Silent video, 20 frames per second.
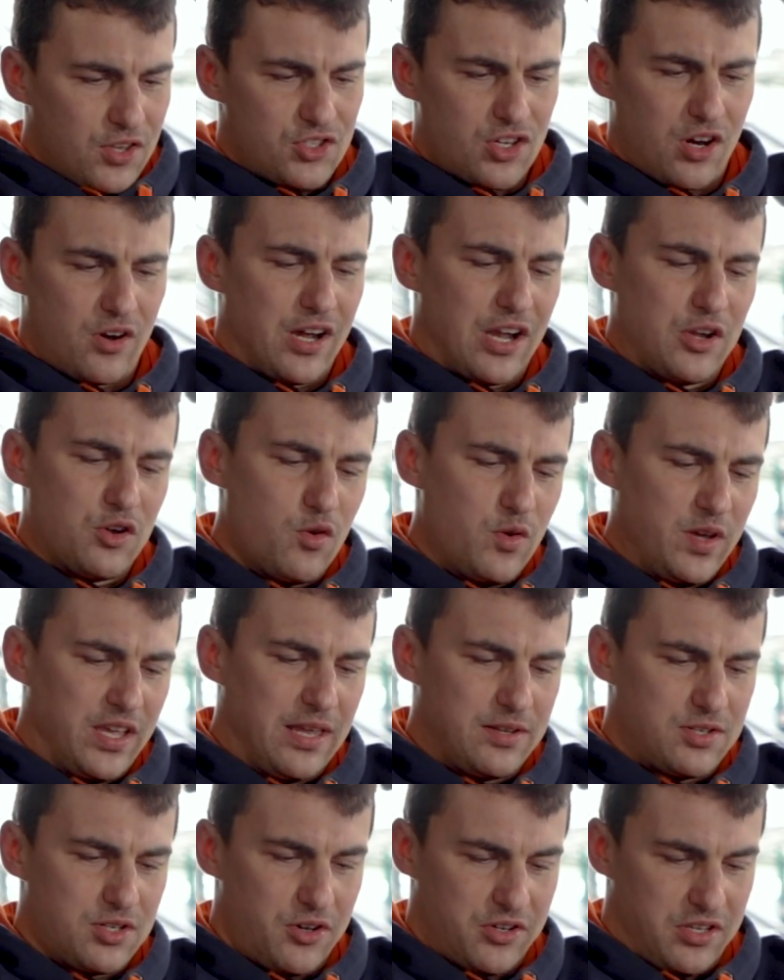Sorry, I know we
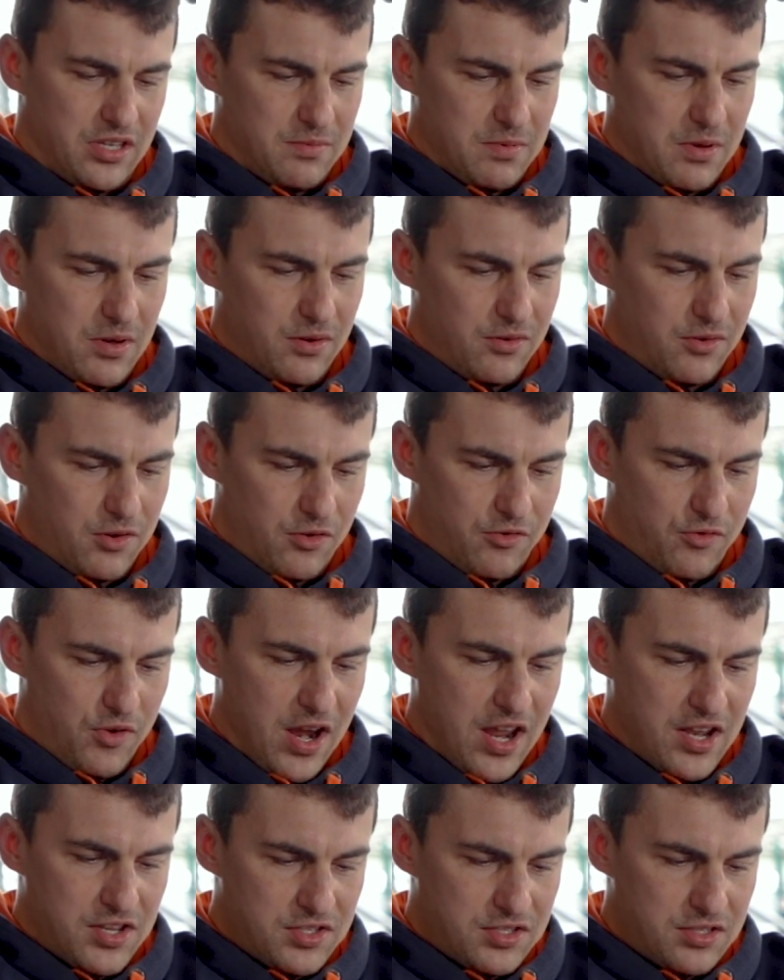keep talking about your
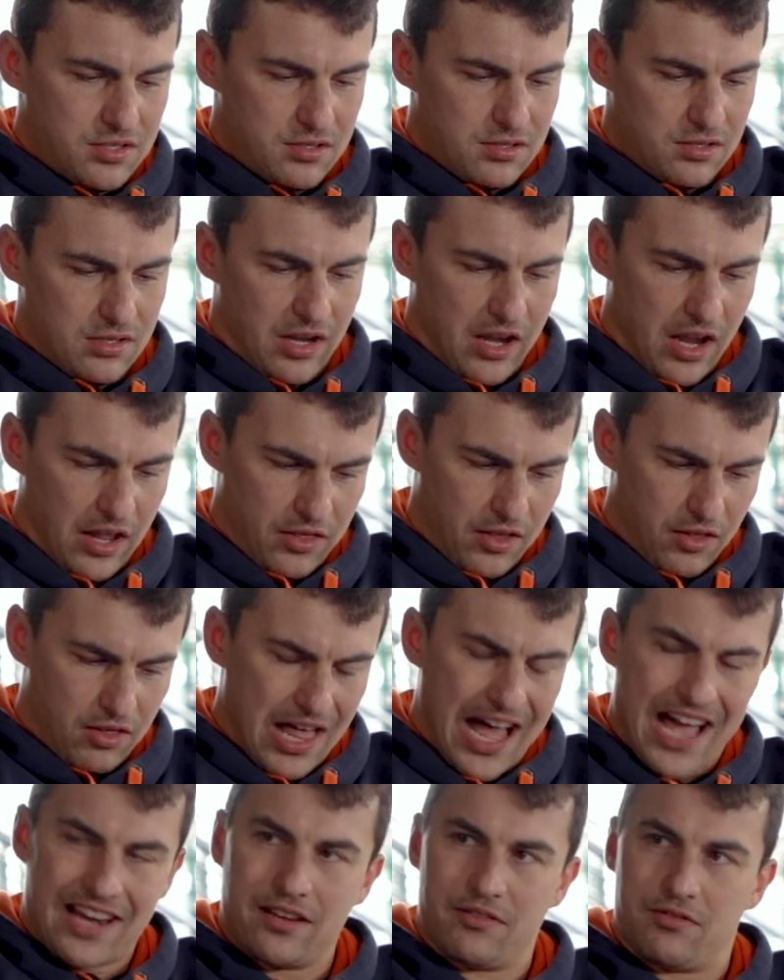friends and the
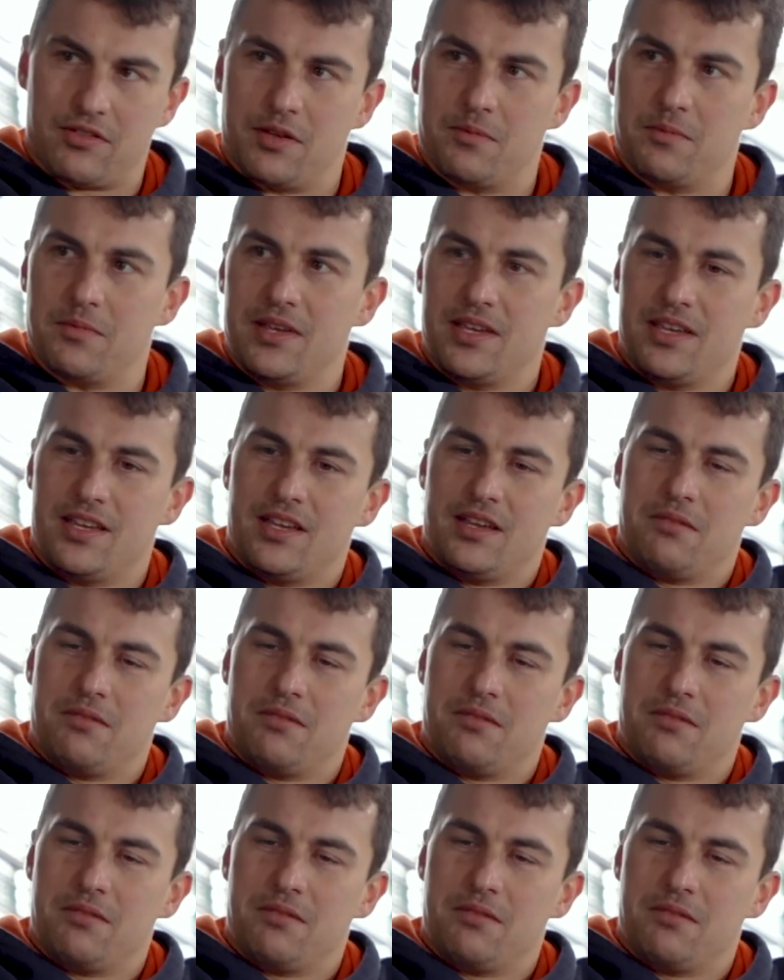lack of them,